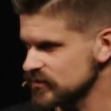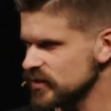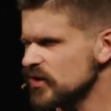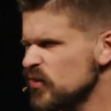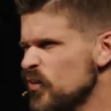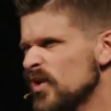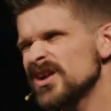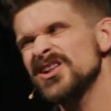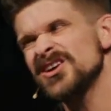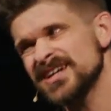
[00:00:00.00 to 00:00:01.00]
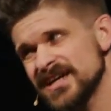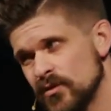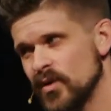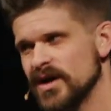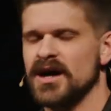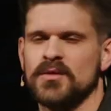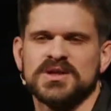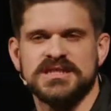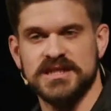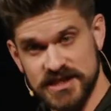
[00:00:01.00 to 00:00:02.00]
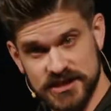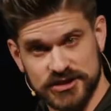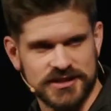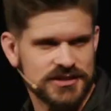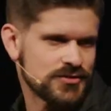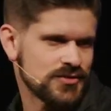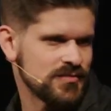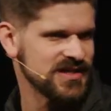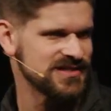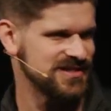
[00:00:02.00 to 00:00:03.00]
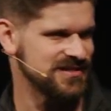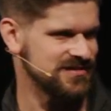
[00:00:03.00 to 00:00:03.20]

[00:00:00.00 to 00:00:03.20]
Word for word: We don't want to look at what God wants to teach us through the blessing.